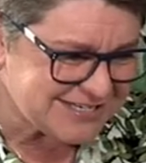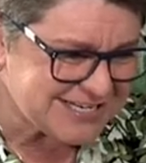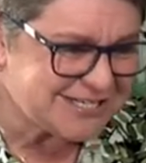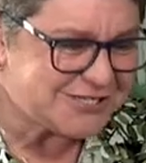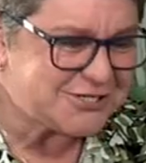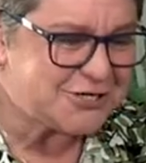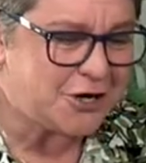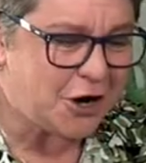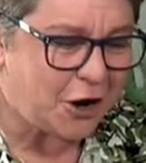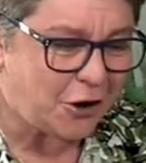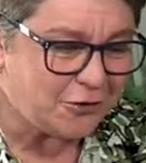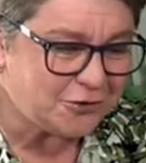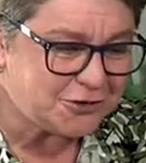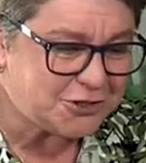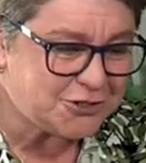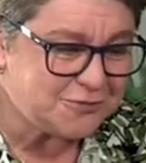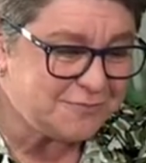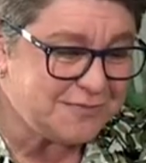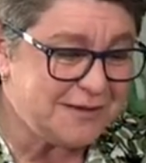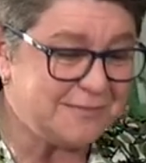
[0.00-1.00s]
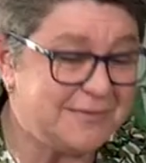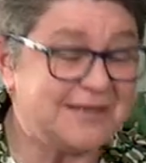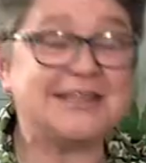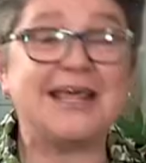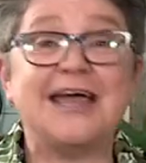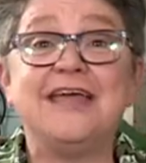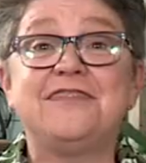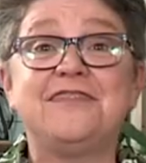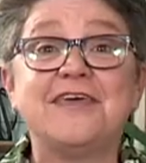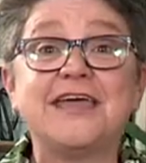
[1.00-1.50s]
It's gold to me, but
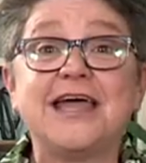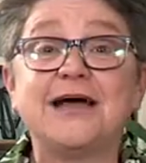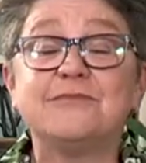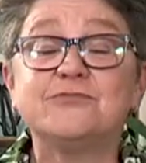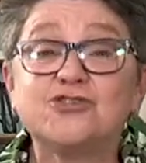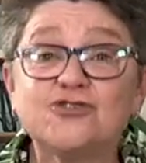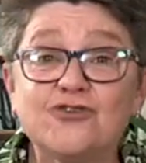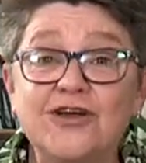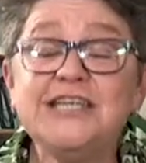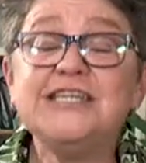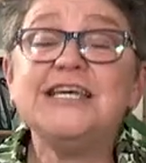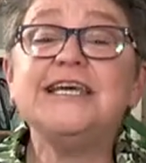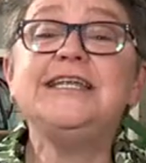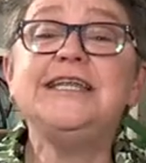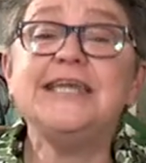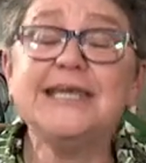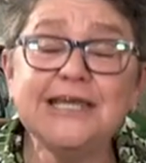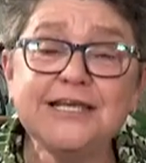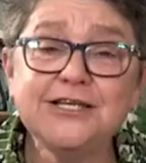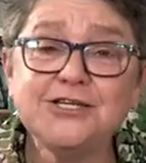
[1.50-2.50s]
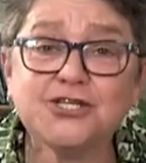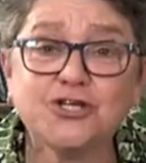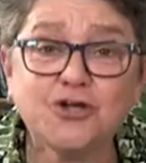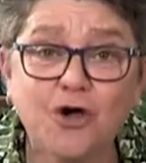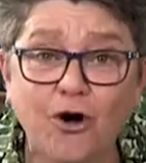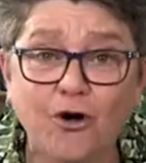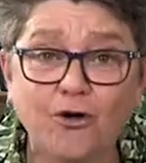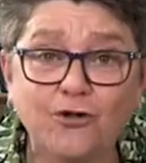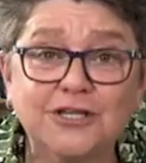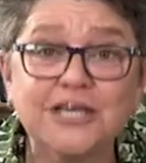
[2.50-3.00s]
they think I'm strange. It is
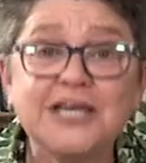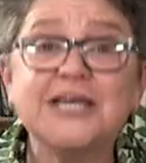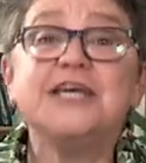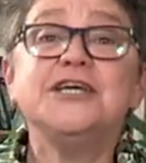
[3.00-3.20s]
gold.